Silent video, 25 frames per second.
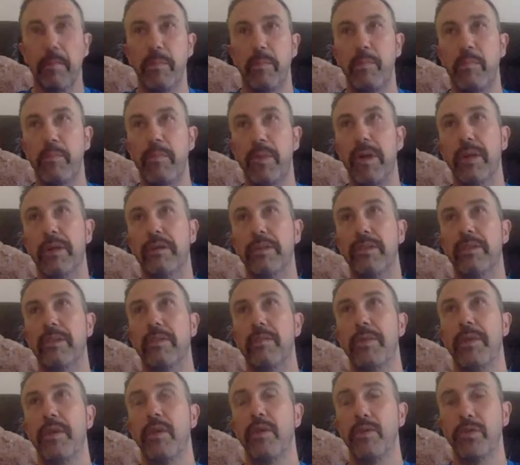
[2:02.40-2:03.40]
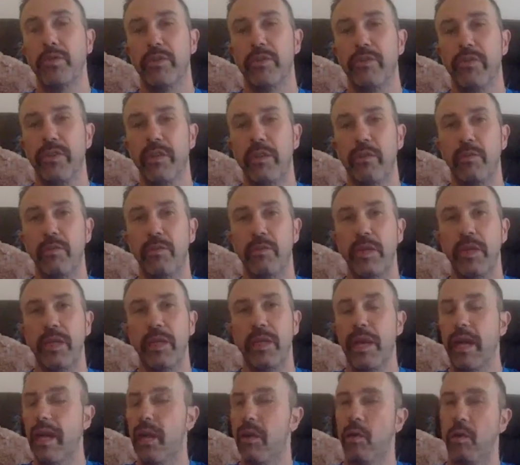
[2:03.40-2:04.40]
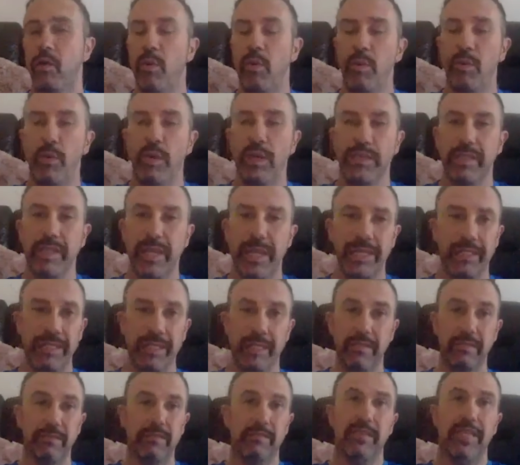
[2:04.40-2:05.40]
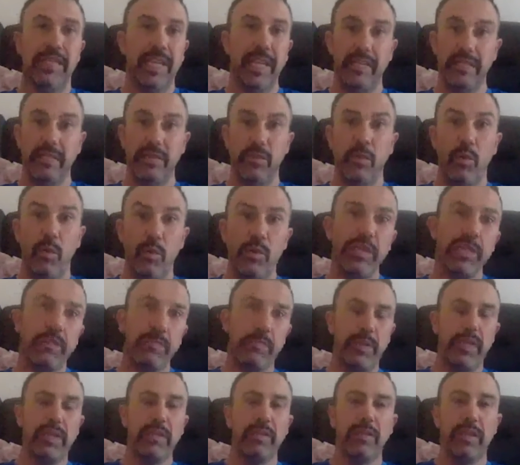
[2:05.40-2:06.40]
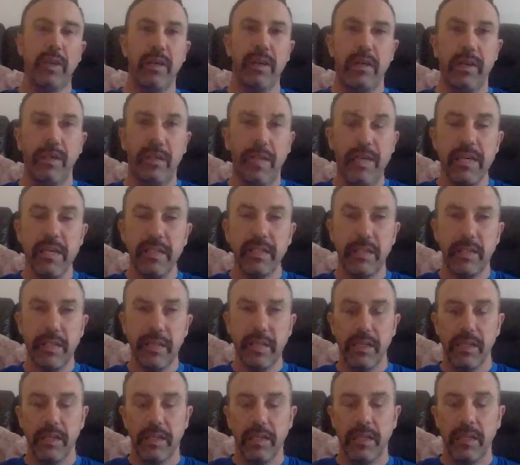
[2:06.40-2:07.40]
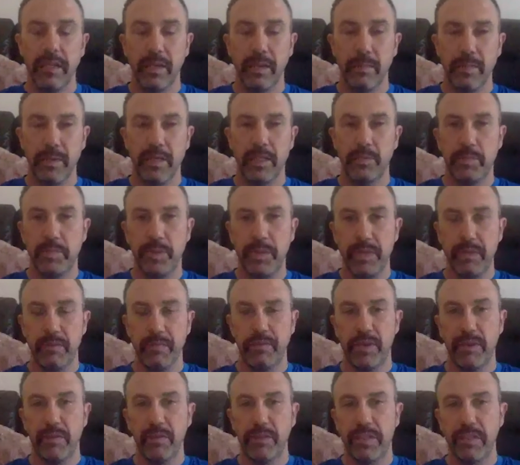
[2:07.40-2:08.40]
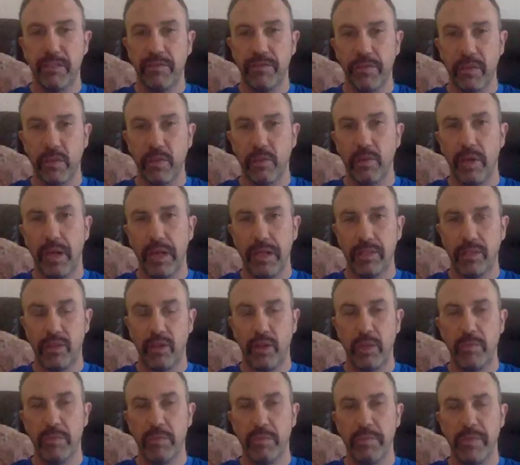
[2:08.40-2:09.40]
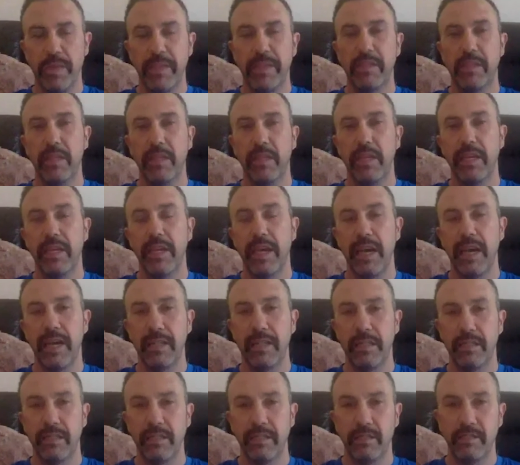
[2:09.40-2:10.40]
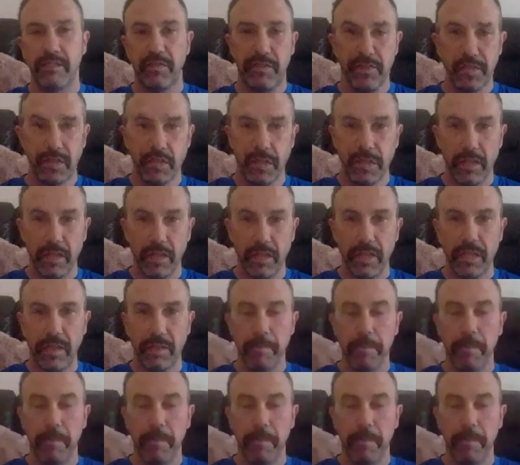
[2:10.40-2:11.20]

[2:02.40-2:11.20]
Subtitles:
But to be honest with you, it hasn't always been that easy. It's been very difficult at times, mentally and physically.